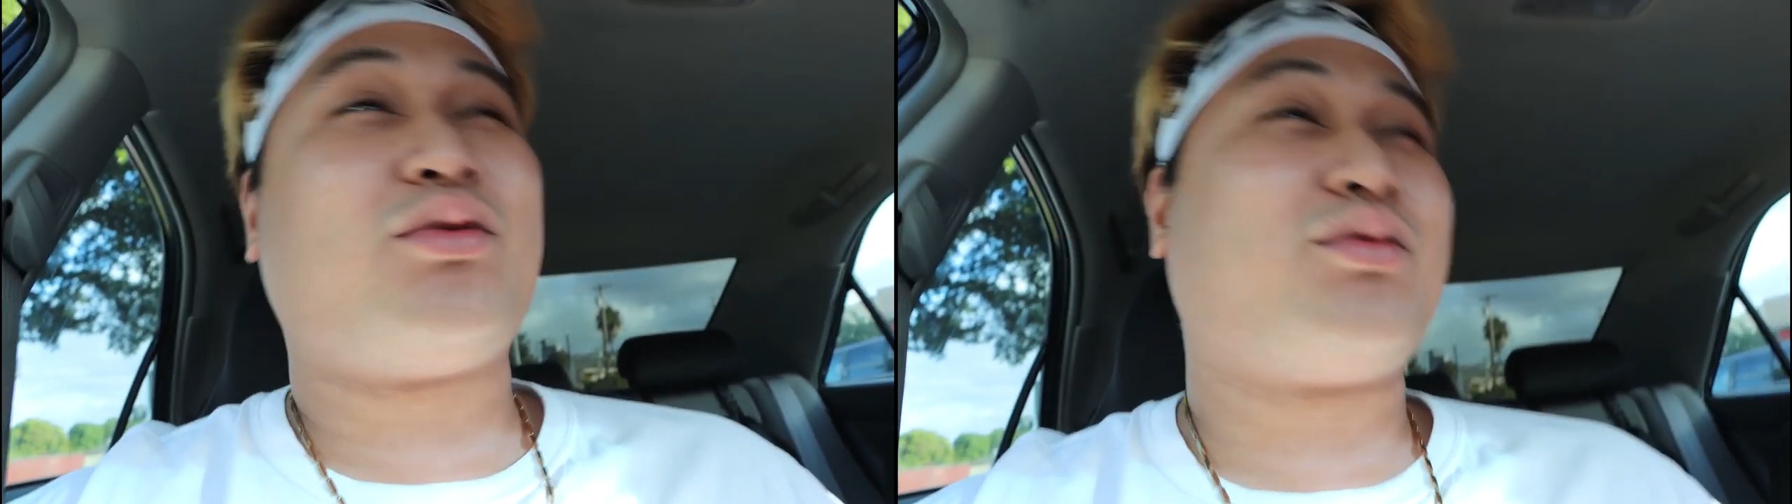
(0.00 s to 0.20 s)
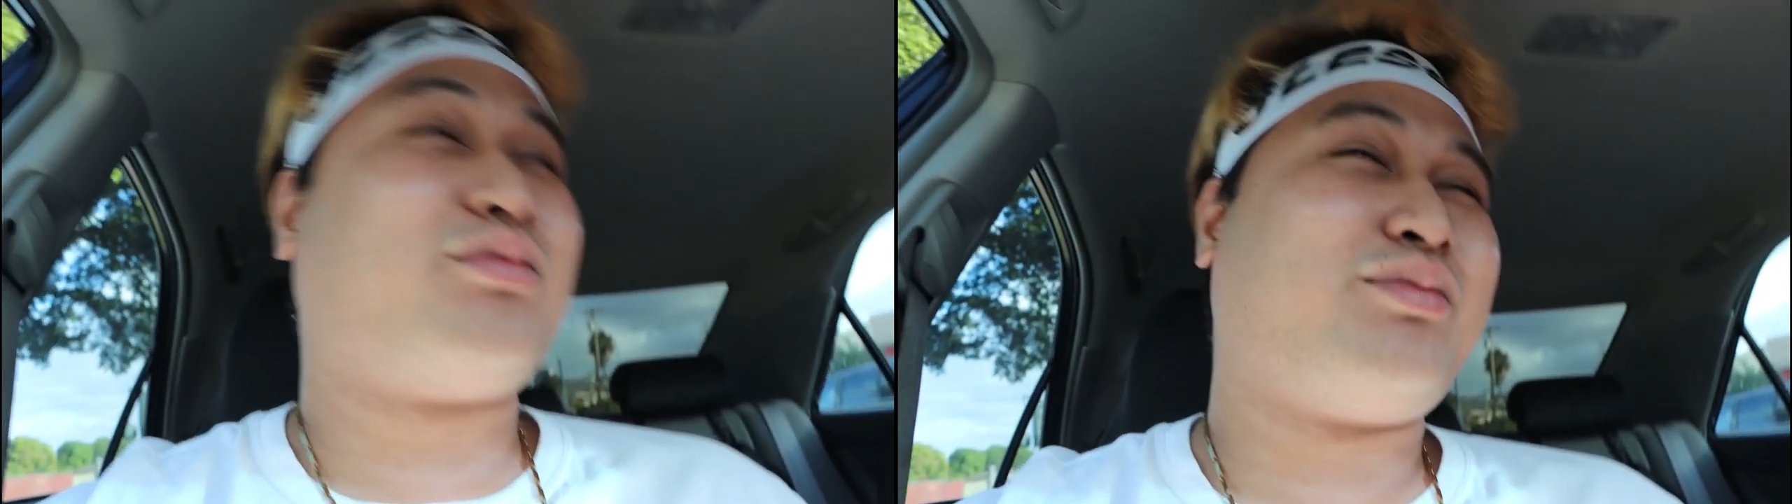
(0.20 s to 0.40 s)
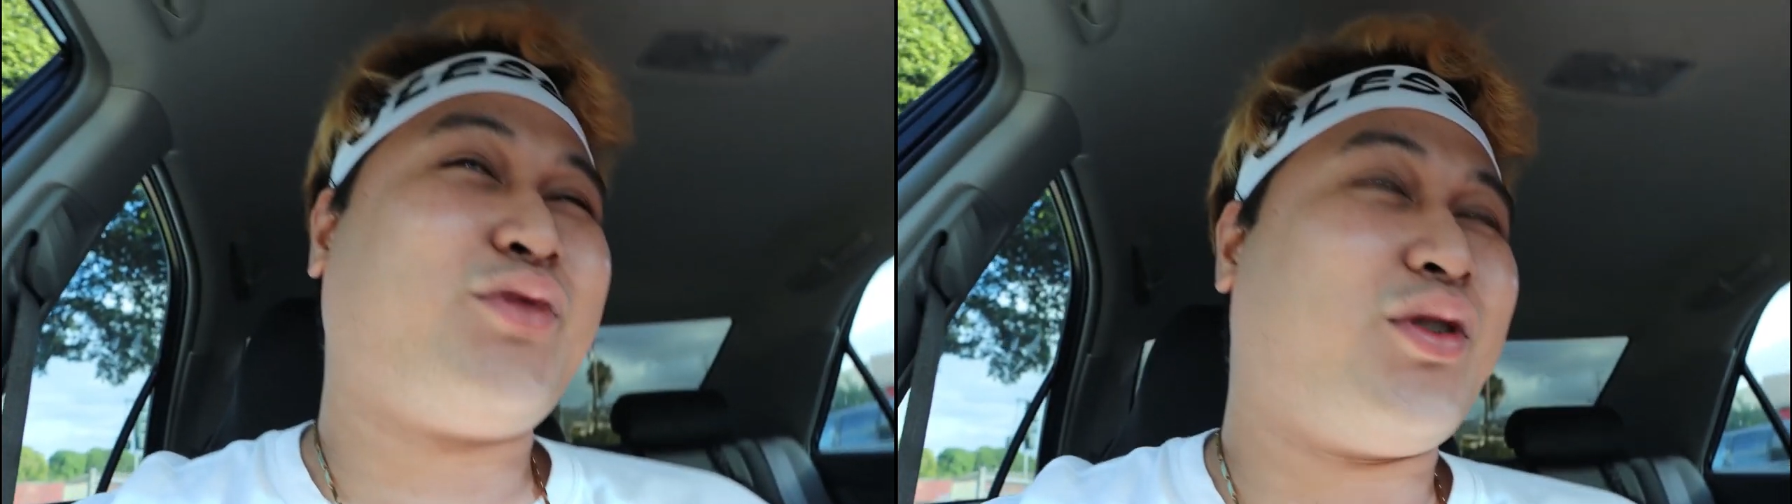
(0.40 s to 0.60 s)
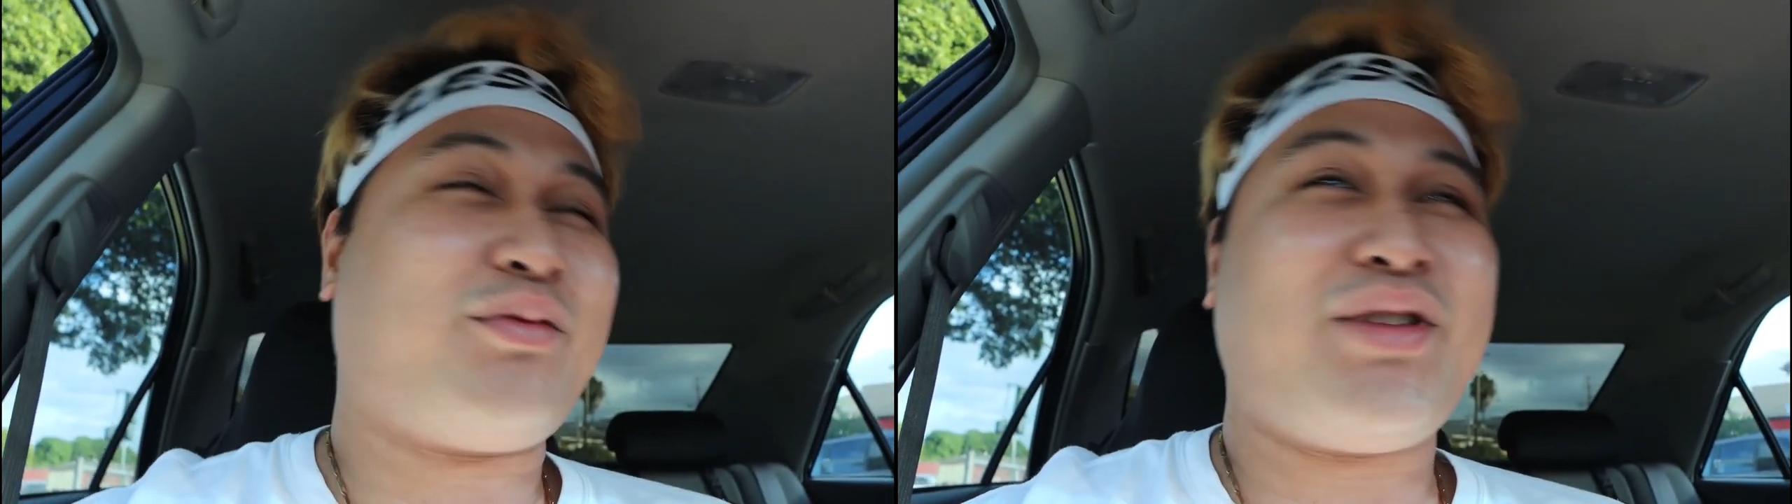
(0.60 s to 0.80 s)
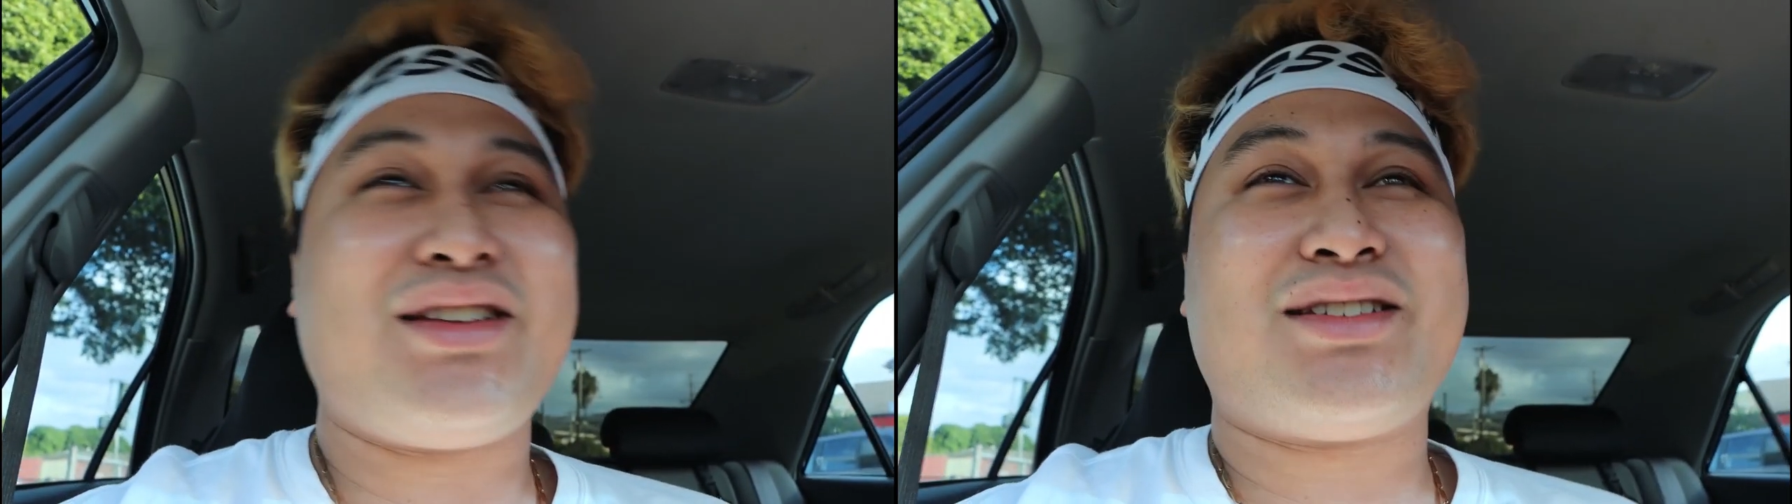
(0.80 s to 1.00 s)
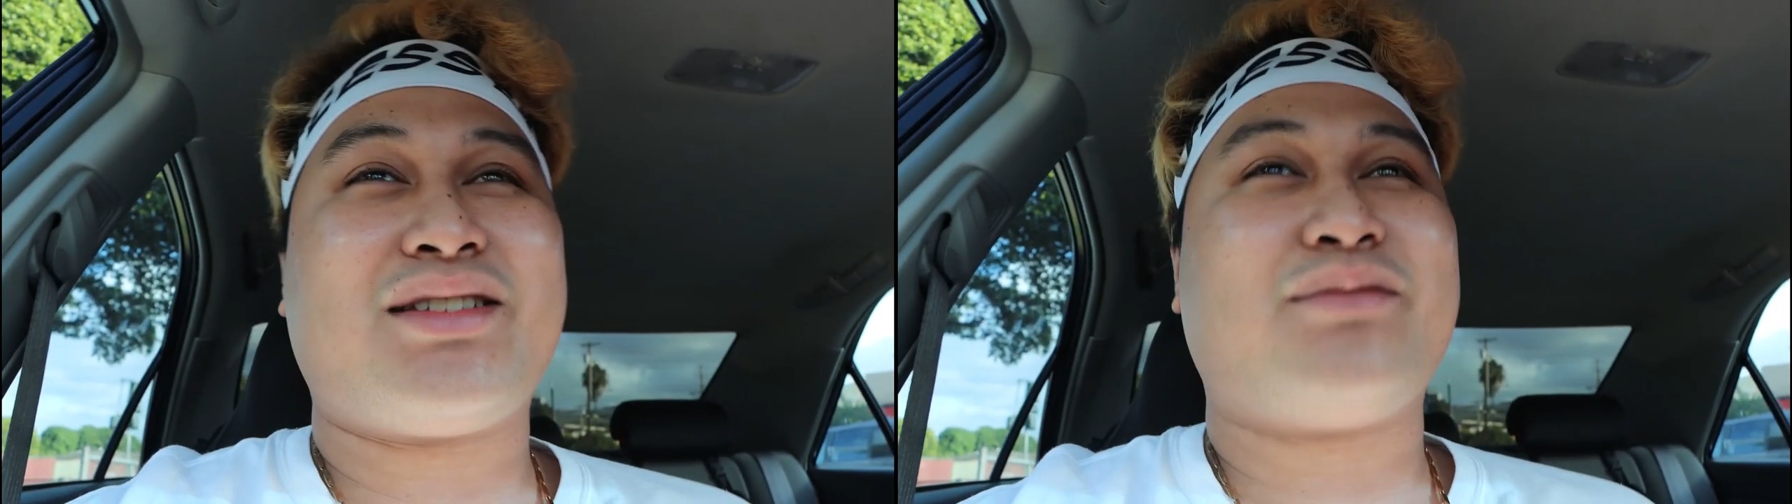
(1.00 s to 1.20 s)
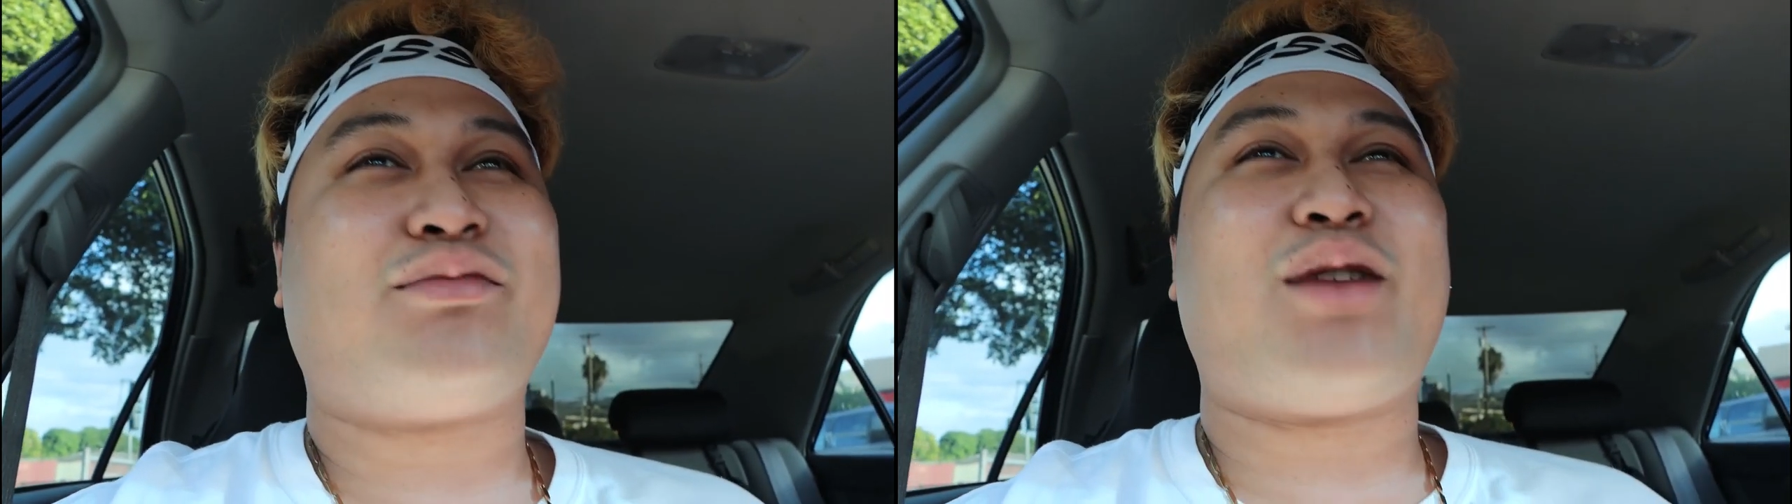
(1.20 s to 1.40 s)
you going to beach,